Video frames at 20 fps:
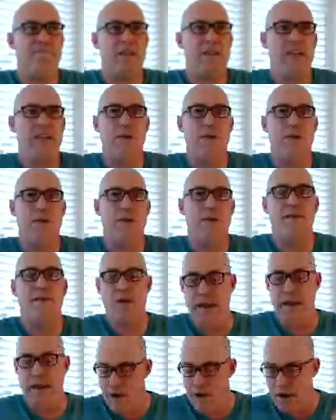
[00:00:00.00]
in
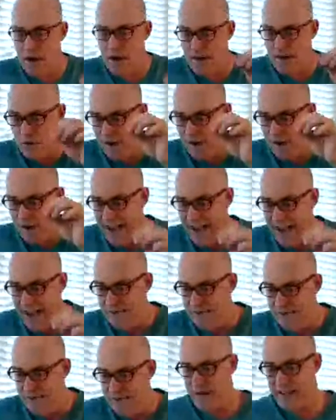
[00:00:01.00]
whatever area of your
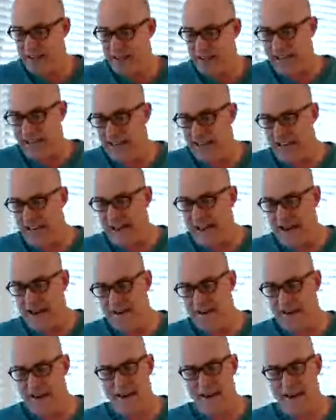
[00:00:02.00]
life are
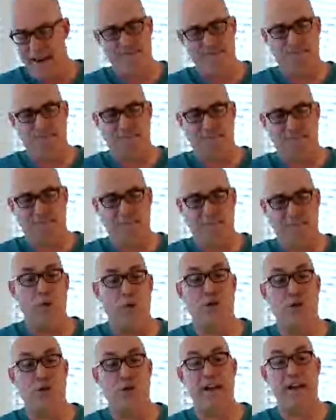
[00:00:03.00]
key. And
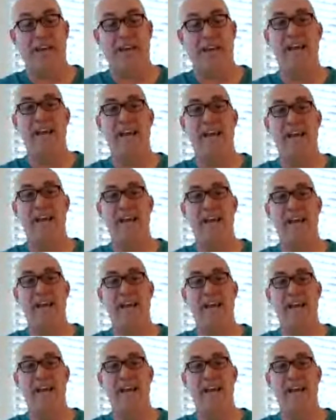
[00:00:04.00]
there's a great case
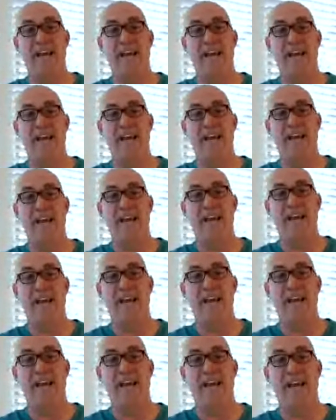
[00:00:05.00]
study
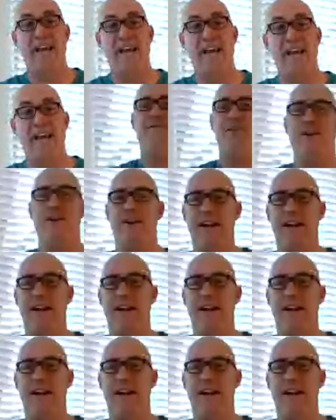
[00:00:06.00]
that I am